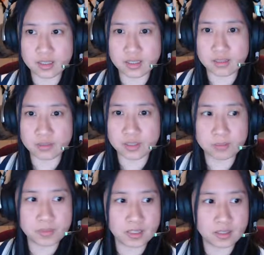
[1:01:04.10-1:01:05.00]
would
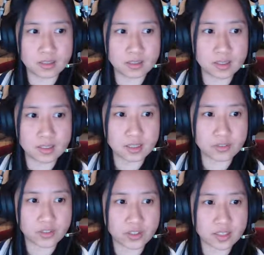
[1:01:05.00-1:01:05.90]
be needed
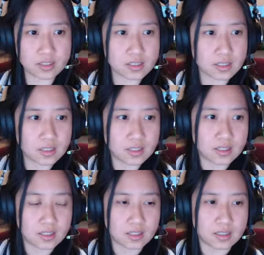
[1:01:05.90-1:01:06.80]
for that.
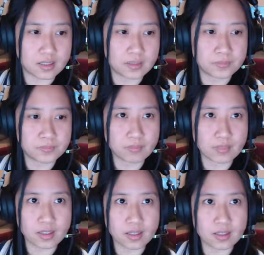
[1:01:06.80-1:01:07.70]

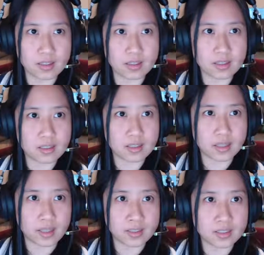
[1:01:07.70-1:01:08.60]
And in